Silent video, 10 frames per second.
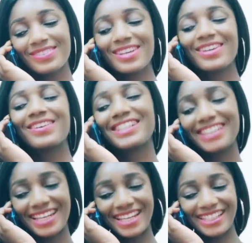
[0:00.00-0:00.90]
Why
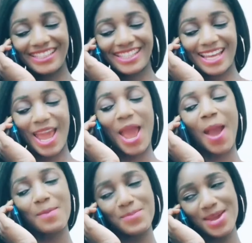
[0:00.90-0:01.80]
shall I shy?
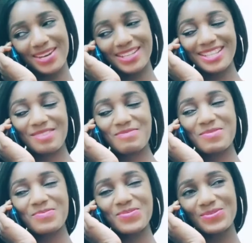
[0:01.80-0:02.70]
Am I not a
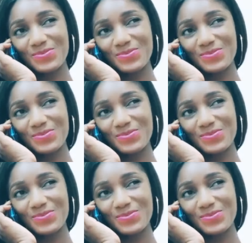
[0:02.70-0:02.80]
people?